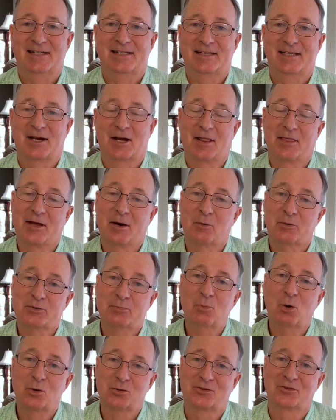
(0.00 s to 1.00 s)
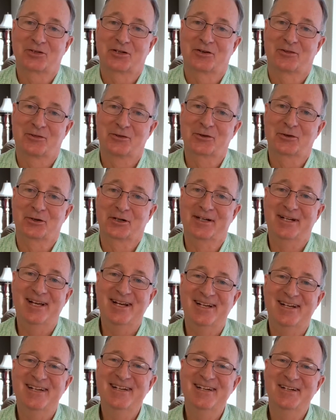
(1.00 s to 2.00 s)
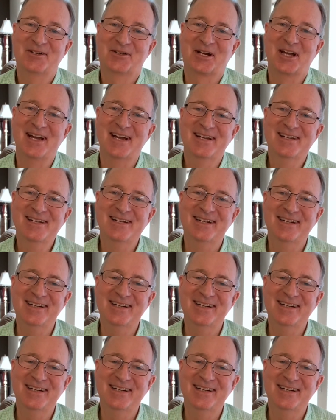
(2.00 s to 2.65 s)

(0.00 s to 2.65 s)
that was mostly a theory. Okay.